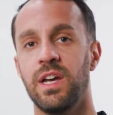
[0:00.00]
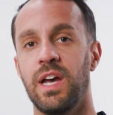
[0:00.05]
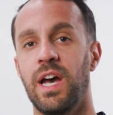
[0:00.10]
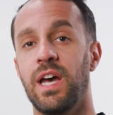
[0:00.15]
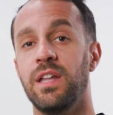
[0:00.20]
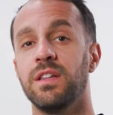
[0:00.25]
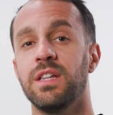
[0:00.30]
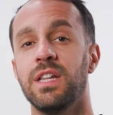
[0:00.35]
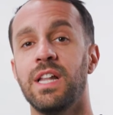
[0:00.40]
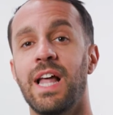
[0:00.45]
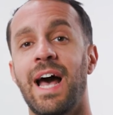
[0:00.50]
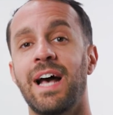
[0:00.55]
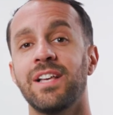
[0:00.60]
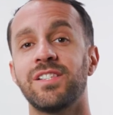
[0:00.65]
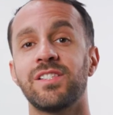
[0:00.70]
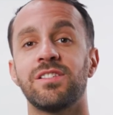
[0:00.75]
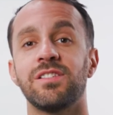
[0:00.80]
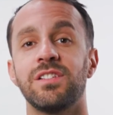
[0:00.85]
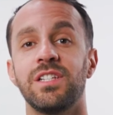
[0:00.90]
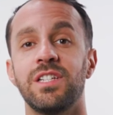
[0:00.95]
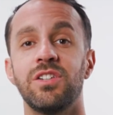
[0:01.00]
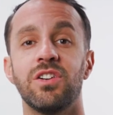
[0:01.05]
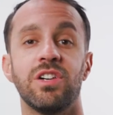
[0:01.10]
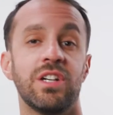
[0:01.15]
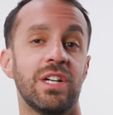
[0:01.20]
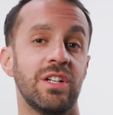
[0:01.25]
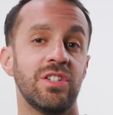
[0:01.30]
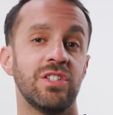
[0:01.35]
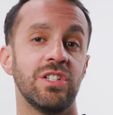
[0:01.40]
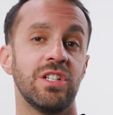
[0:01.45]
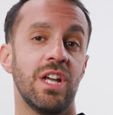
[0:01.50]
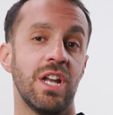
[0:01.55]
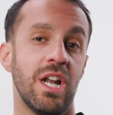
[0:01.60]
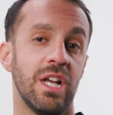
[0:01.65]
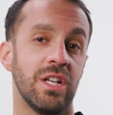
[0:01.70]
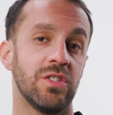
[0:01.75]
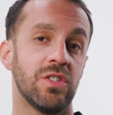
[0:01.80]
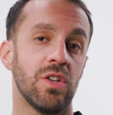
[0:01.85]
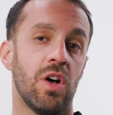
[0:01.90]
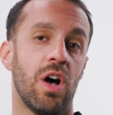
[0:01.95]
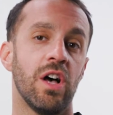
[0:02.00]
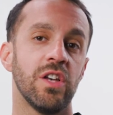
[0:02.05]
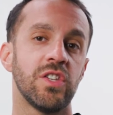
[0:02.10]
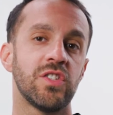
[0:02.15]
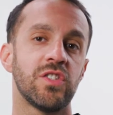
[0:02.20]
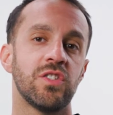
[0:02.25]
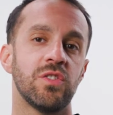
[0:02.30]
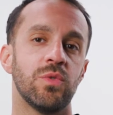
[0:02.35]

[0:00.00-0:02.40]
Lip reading: and lastly, your engine and exhaust,